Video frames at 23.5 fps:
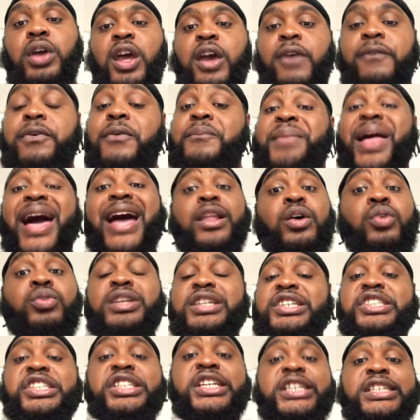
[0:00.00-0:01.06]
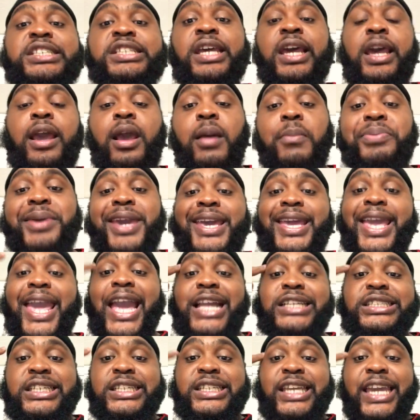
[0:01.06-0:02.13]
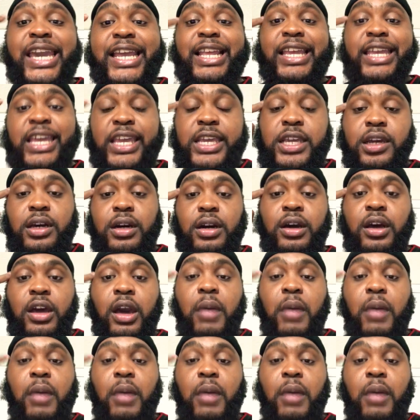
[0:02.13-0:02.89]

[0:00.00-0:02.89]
From not only just being educated here,